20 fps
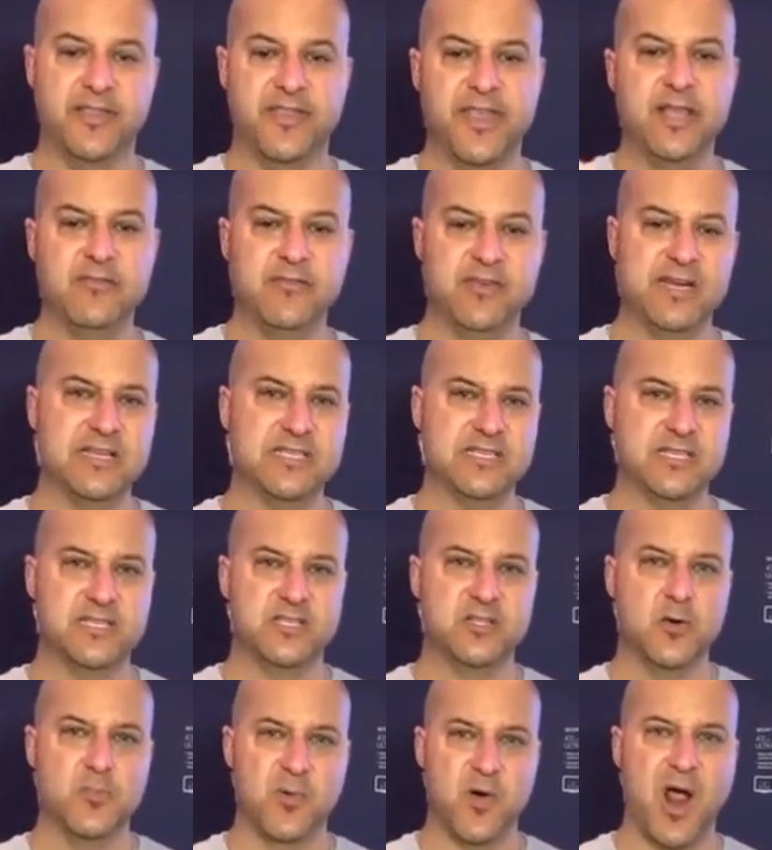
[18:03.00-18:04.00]
Think of it as a
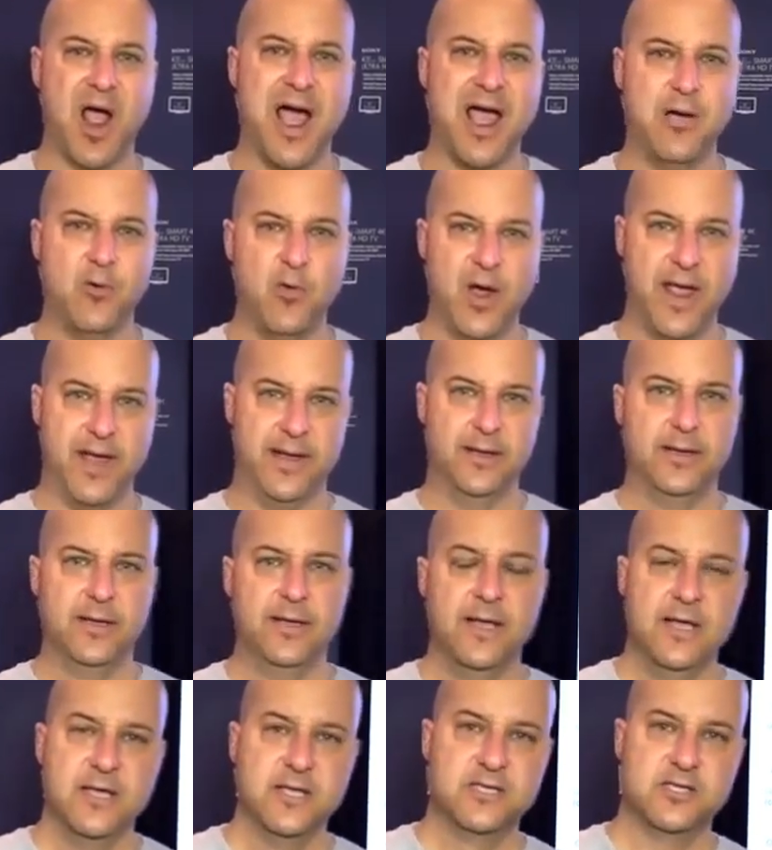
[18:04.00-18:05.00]
super highway.
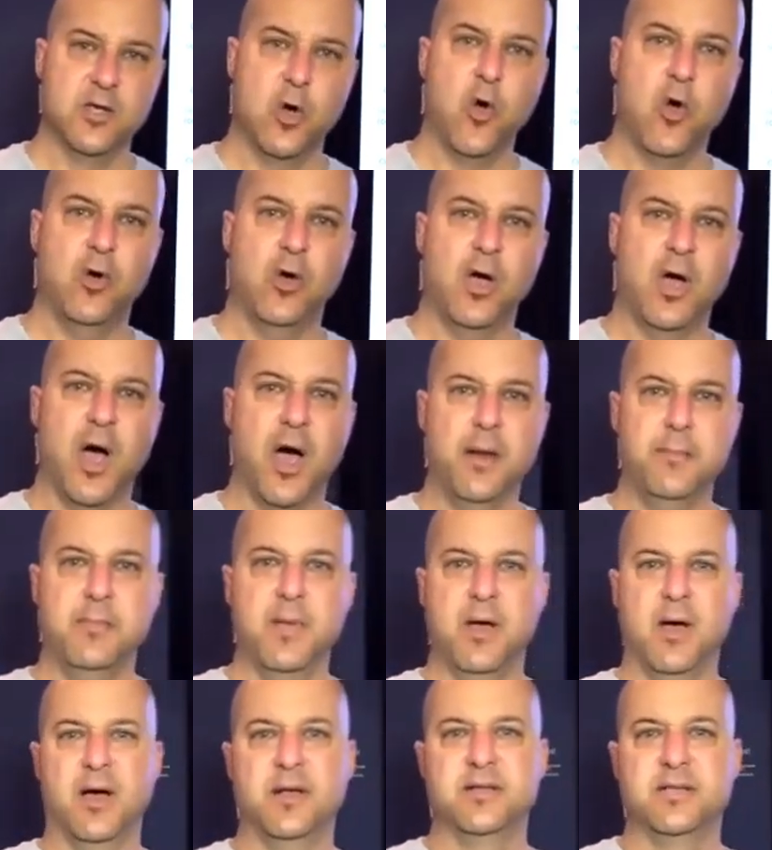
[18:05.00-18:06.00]
So on
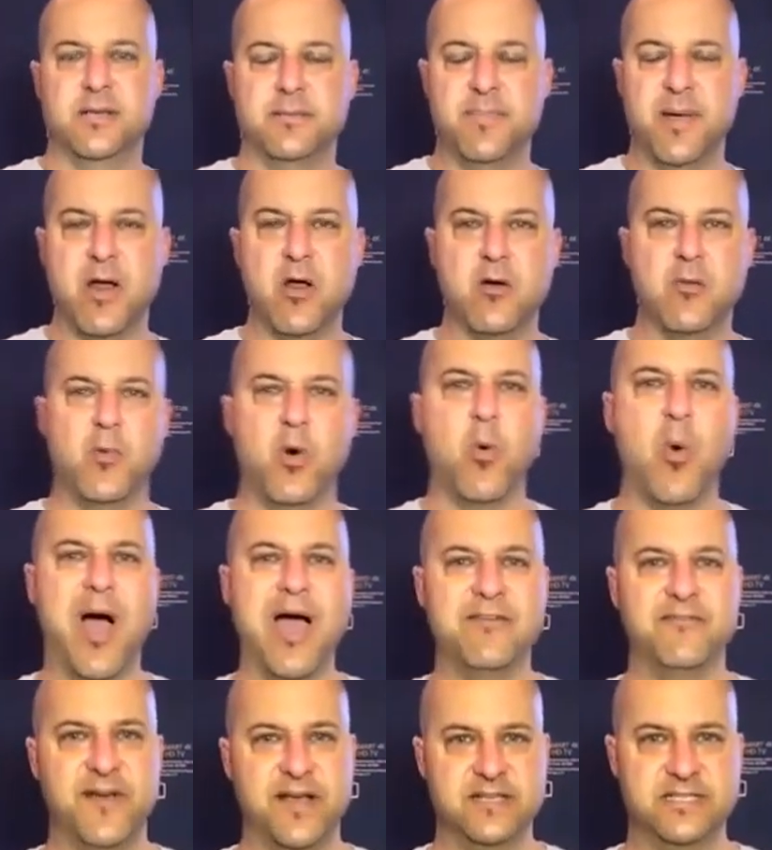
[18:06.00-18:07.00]
comparable
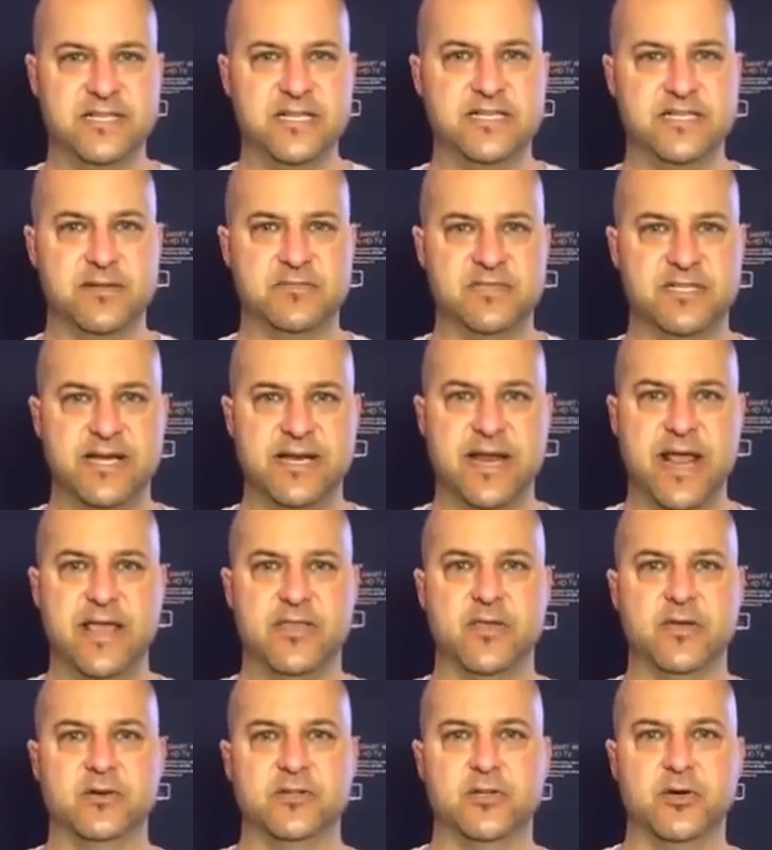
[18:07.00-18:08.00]
Wi-Fi systems today,
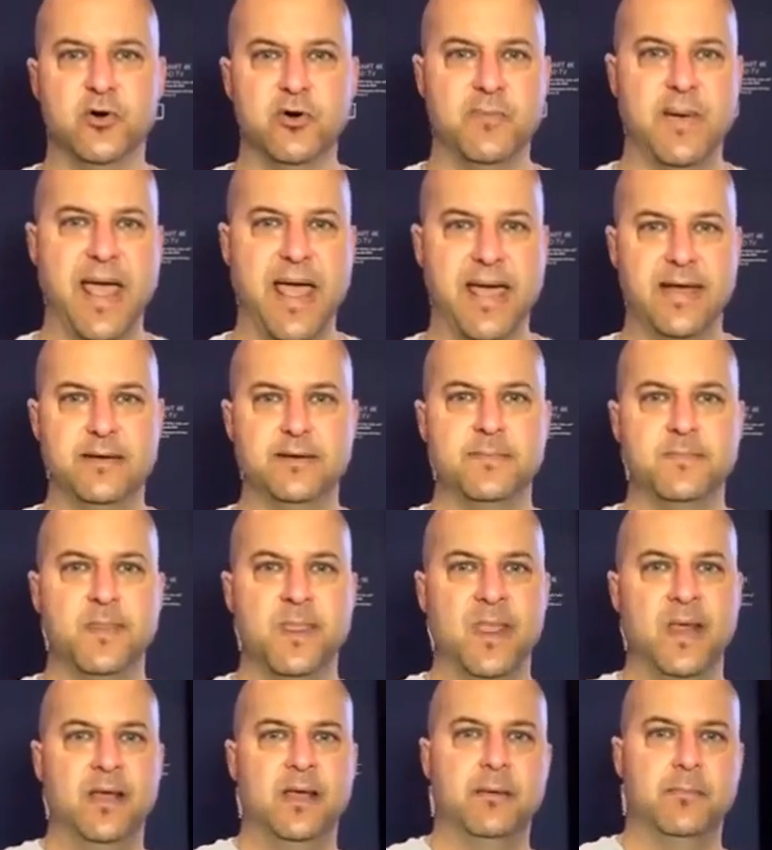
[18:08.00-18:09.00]
they're dual band,
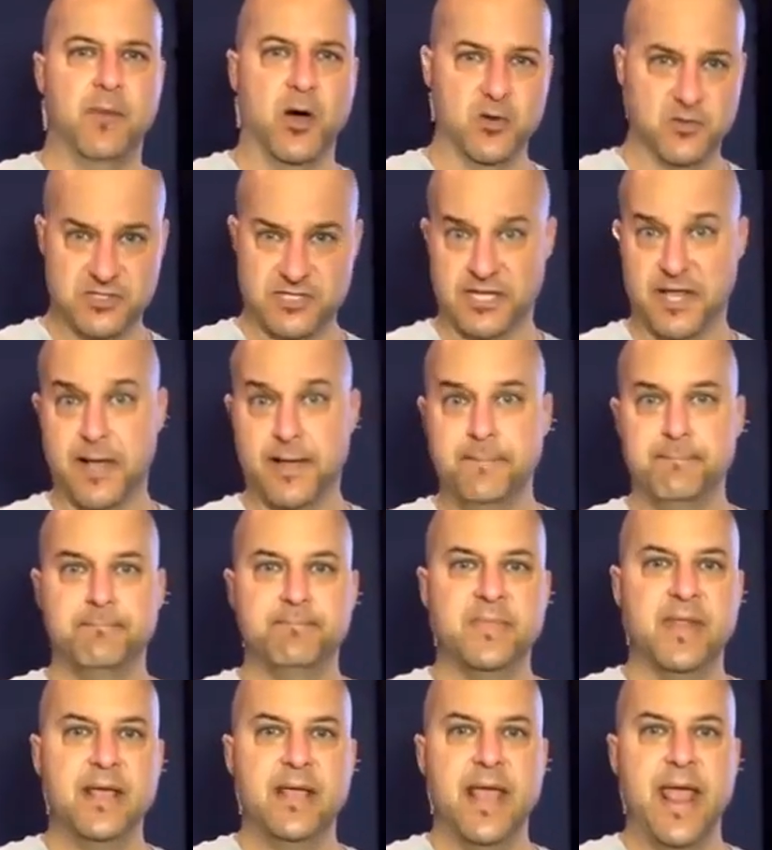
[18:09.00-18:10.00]
mostly.
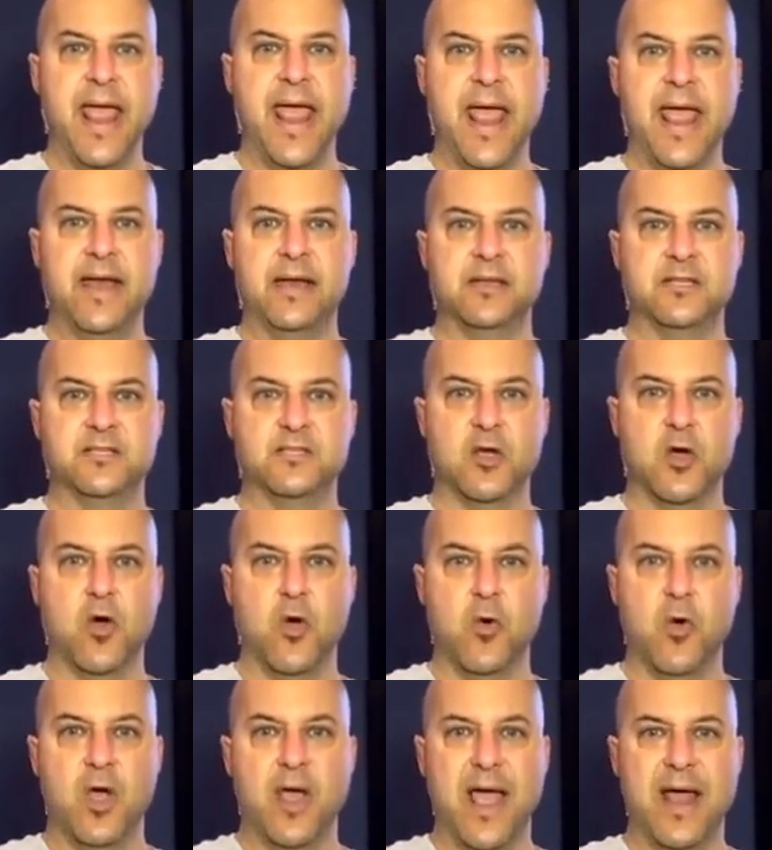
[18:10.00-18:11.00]
And so
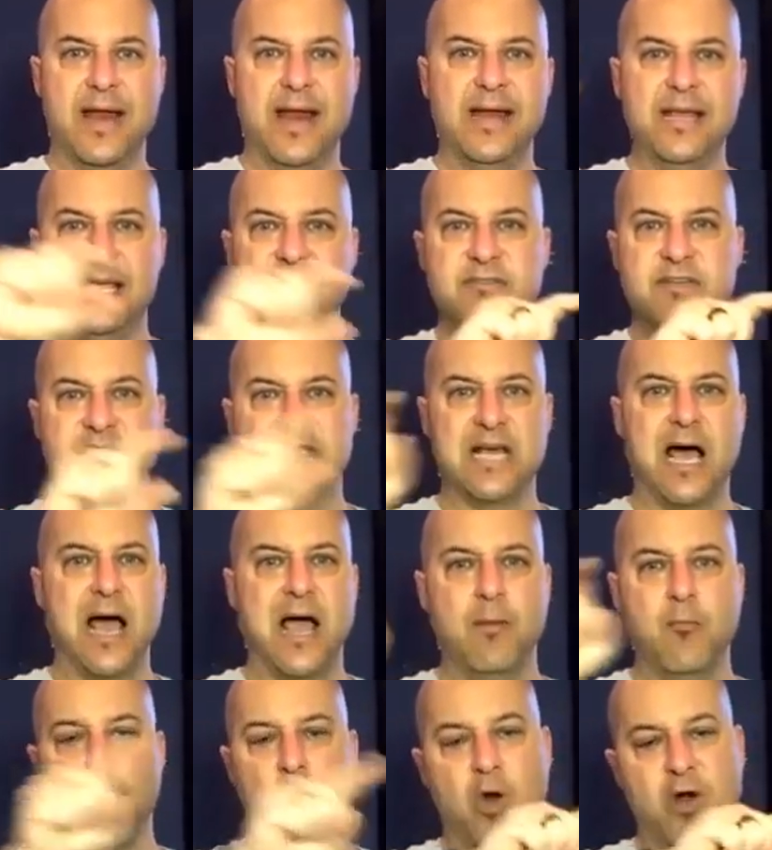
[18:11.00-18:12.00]
at any given
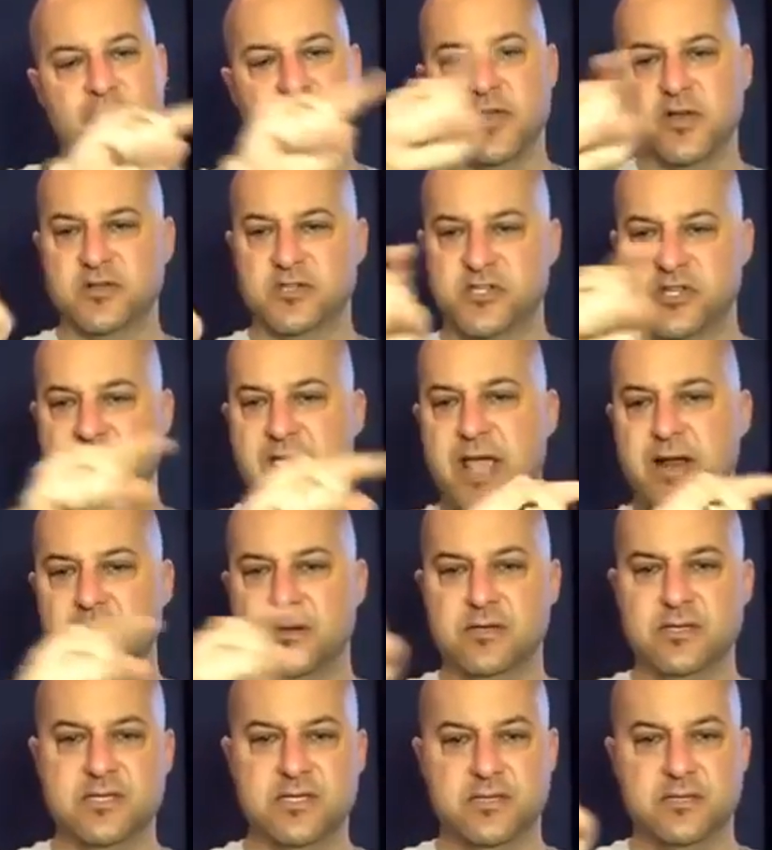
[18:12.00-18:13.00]
time, one of those channels